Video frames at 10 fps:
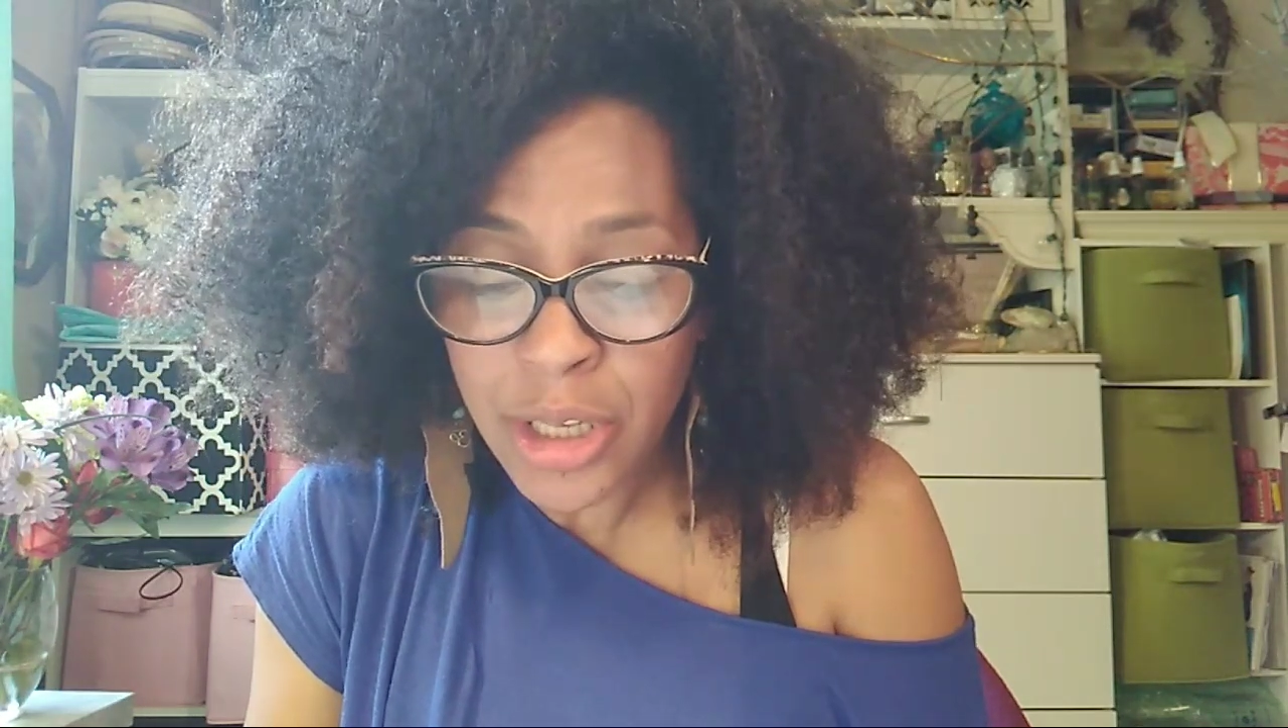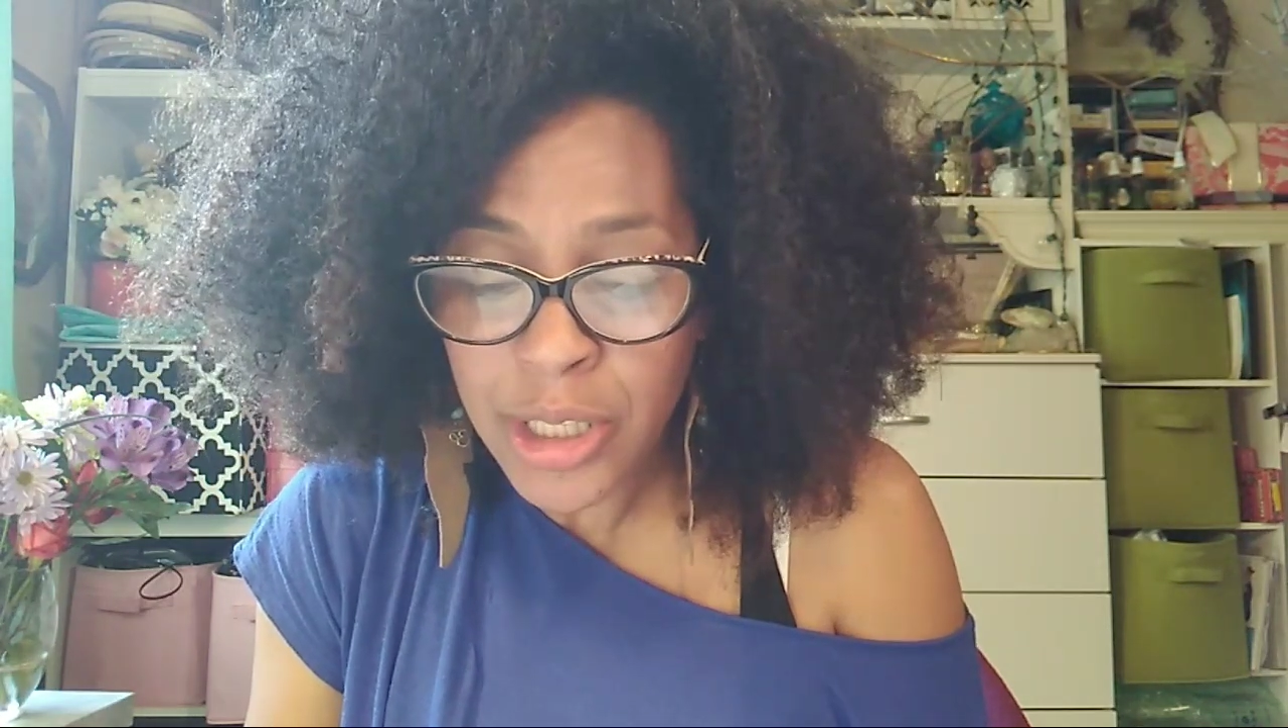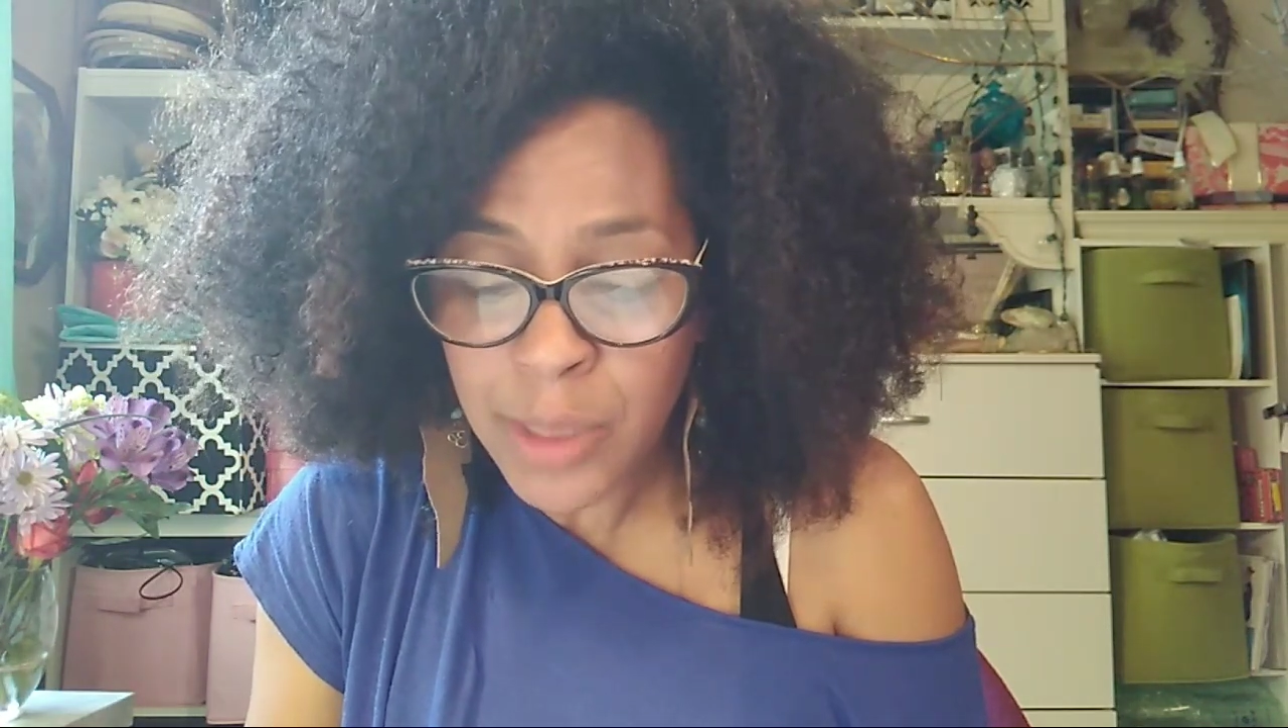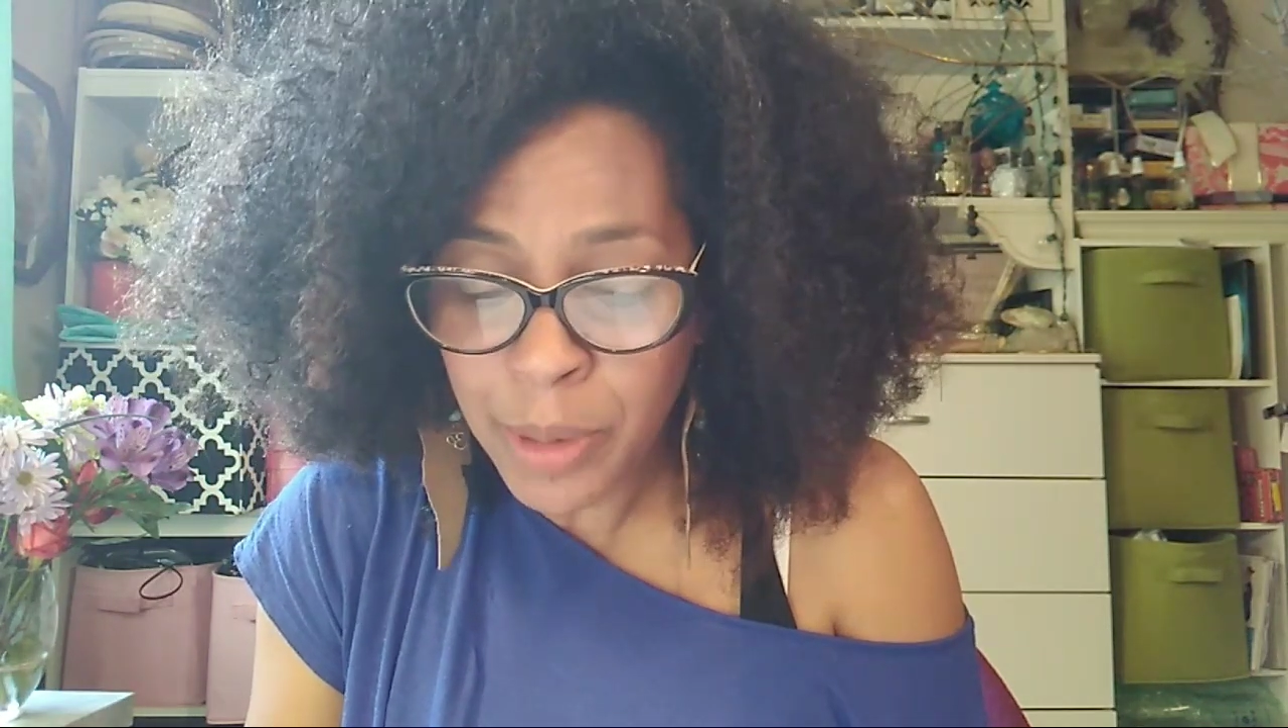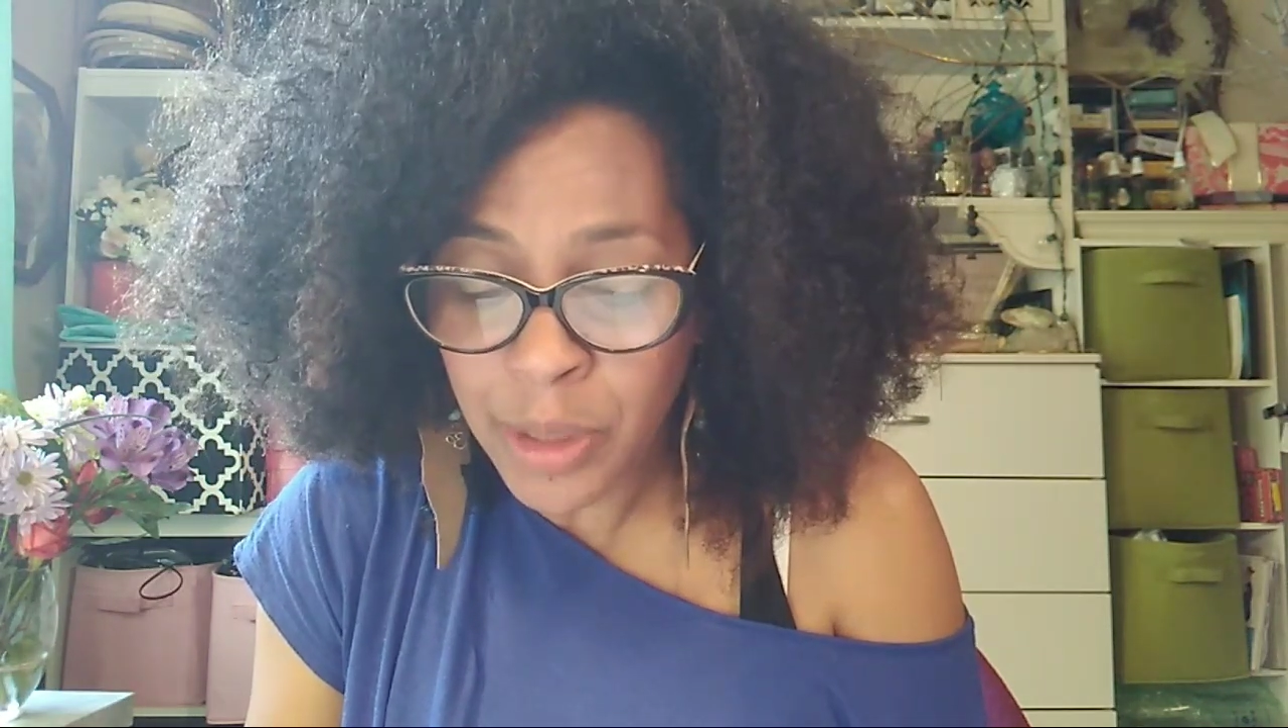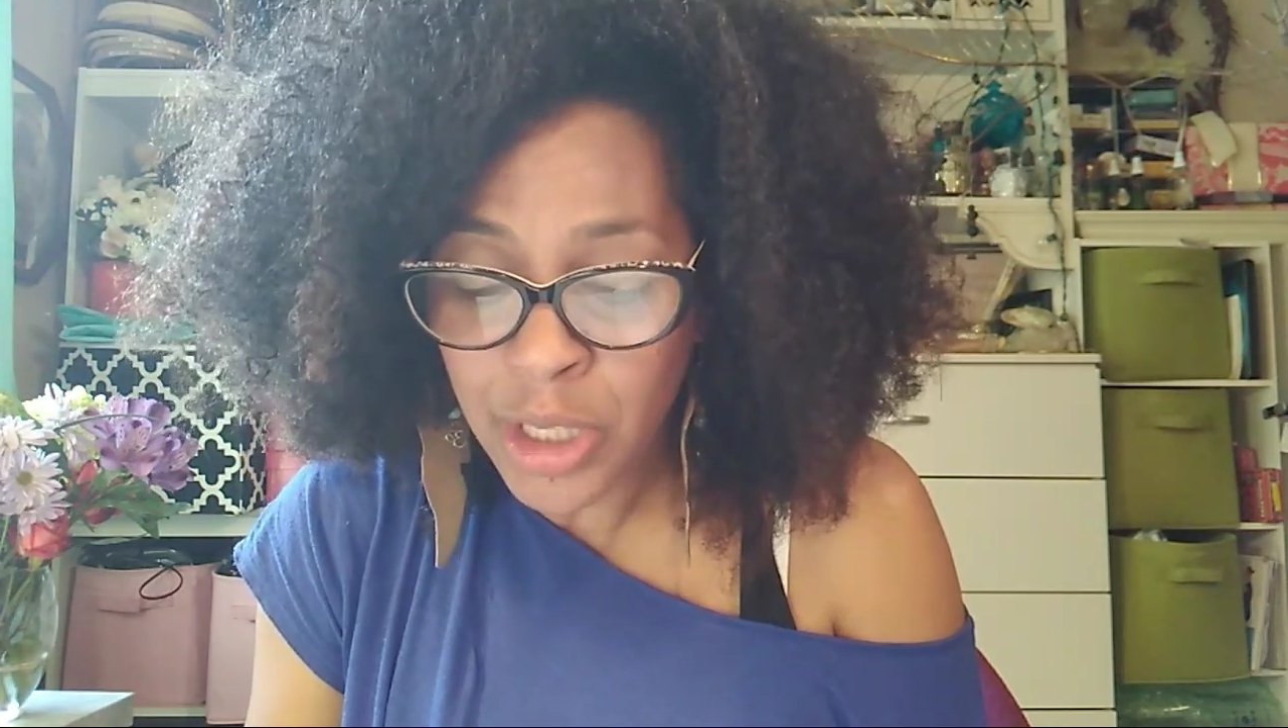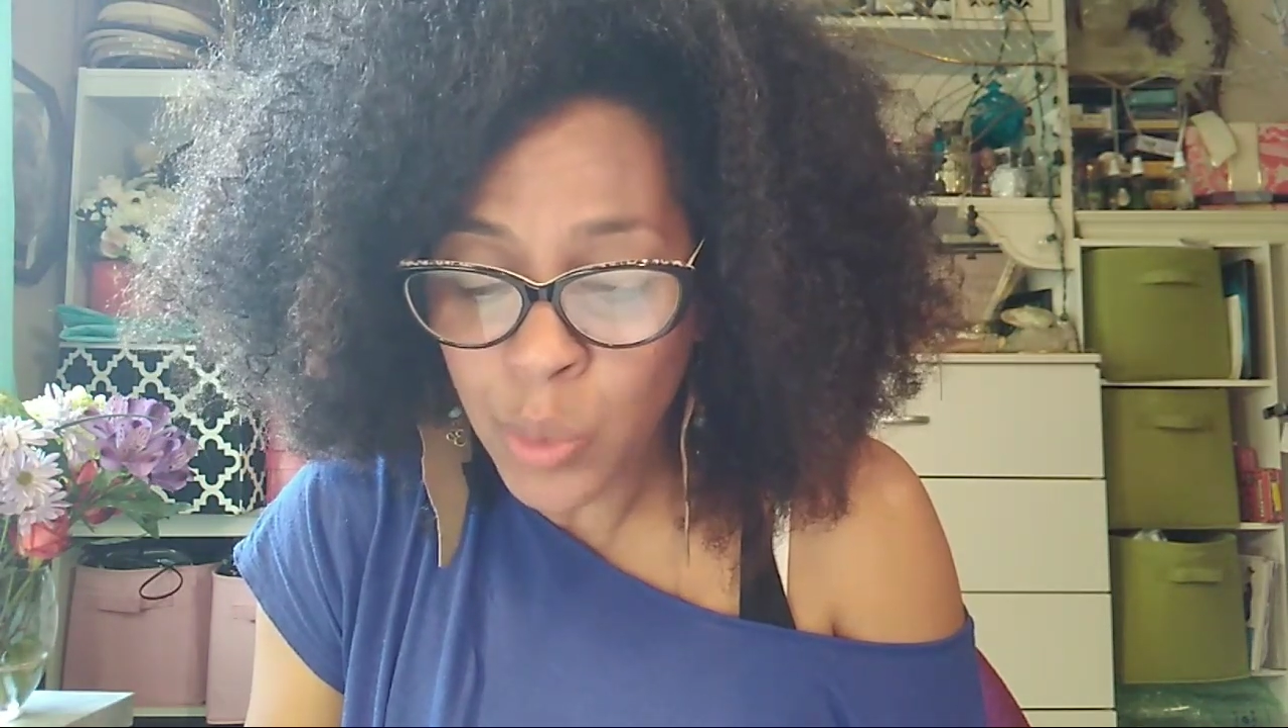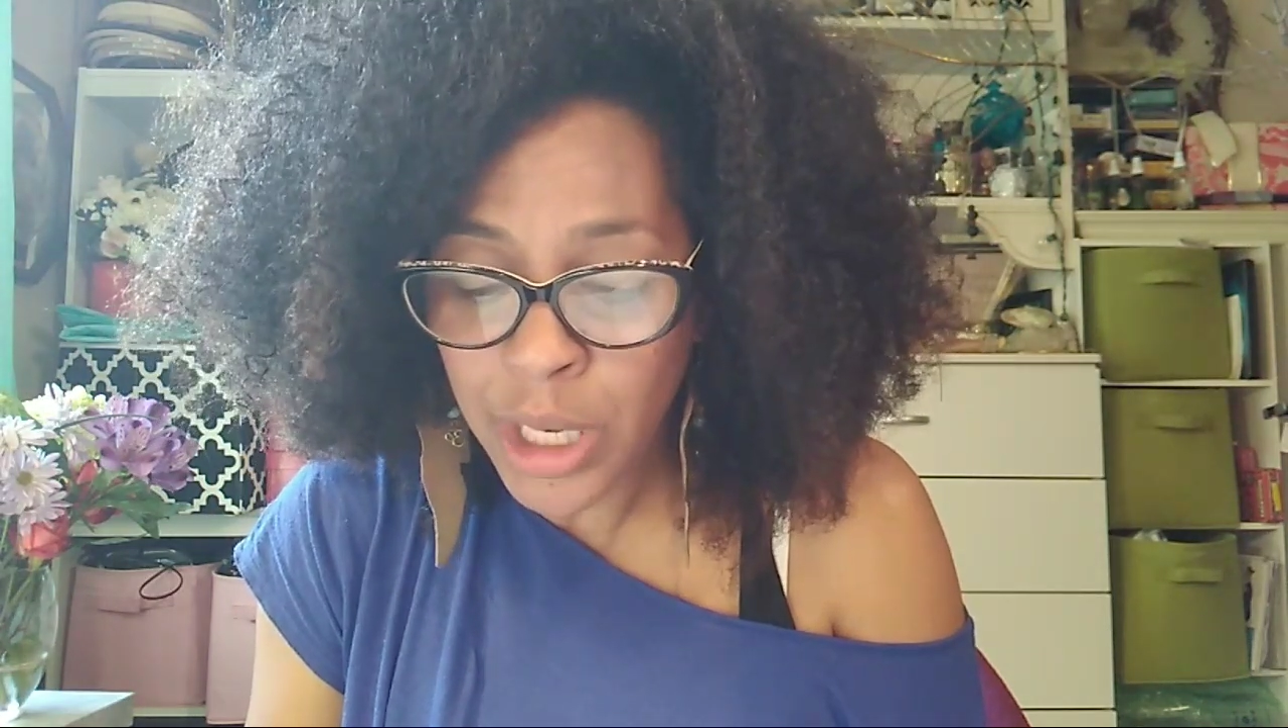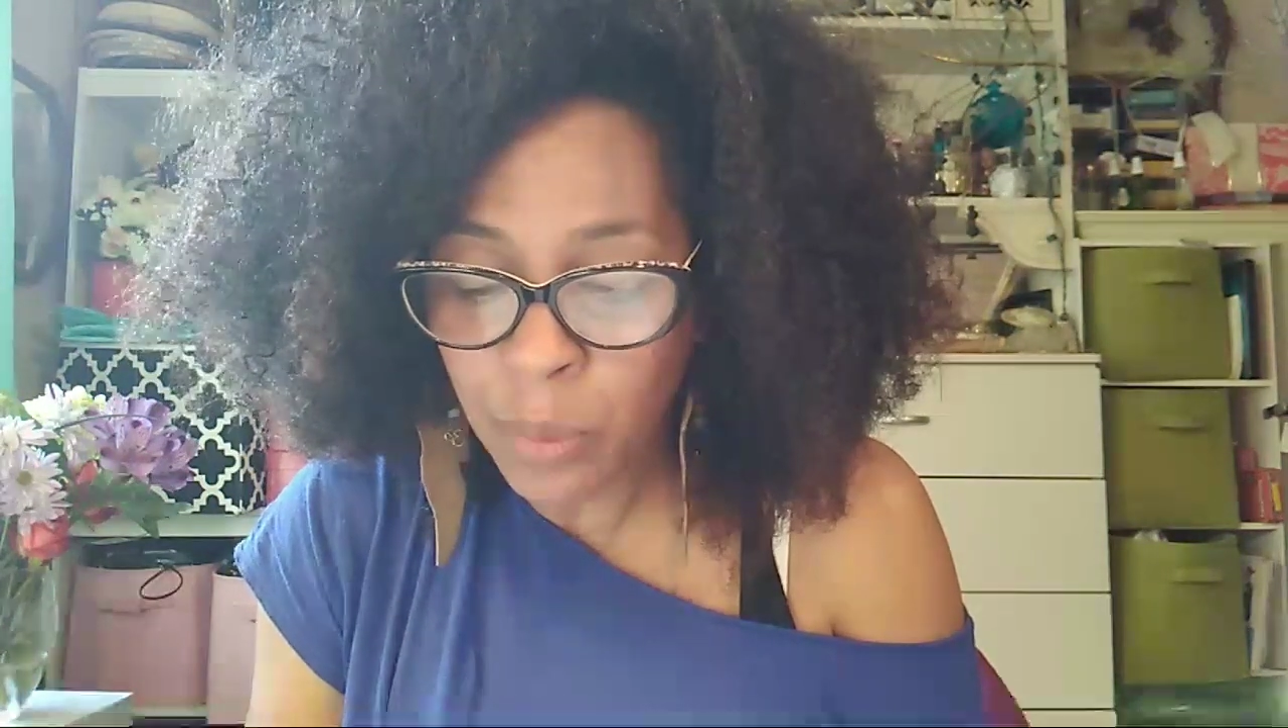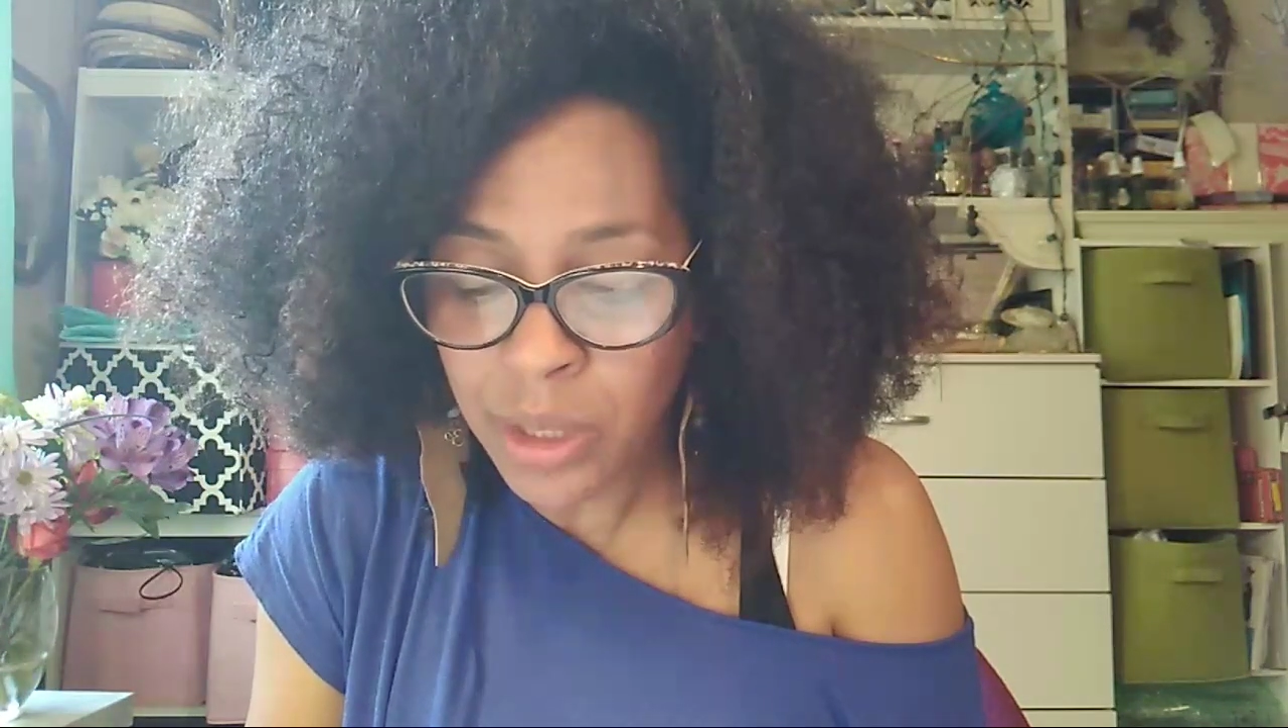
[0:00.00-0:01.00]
spirit dwelling